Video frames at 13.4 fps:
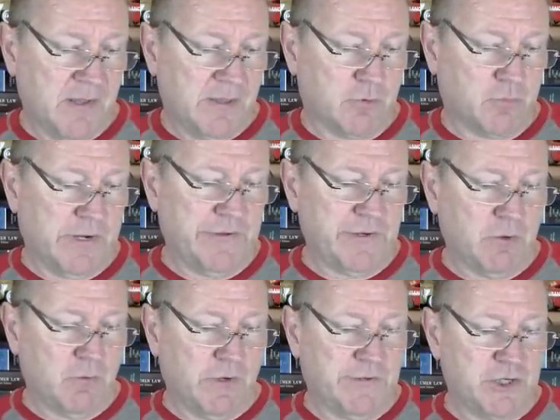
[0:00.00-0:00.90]
The
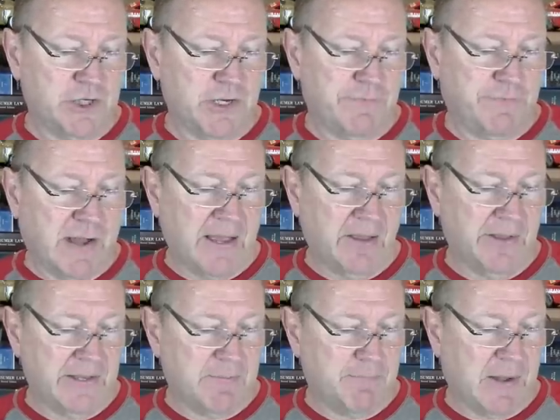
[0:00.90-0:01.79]
reasoning was that she had
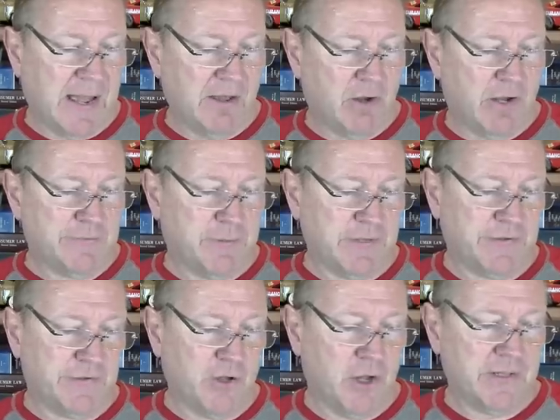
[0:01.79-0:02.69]
violated the bylaws by
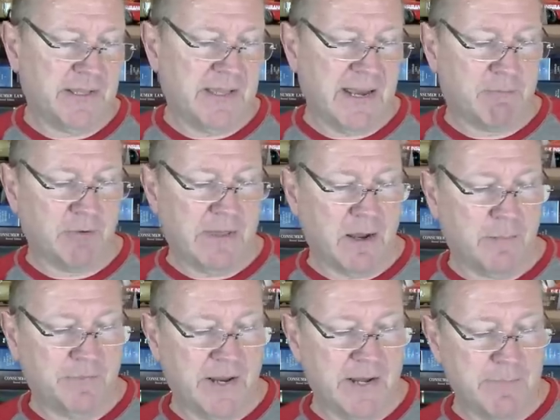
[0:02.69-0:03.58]
installing the camera without
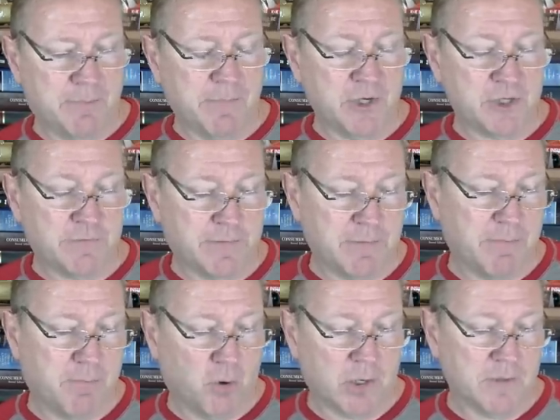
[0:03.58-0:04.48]
obtaining permission from
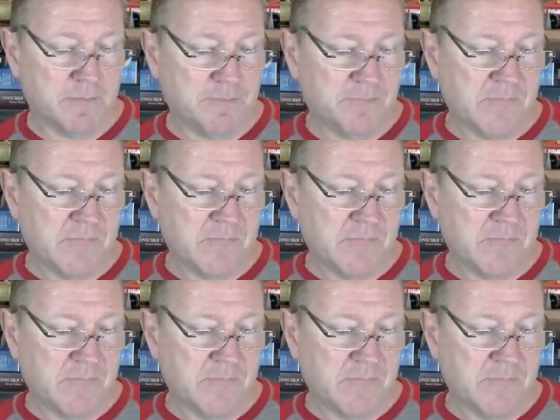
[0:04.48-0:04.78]
the board.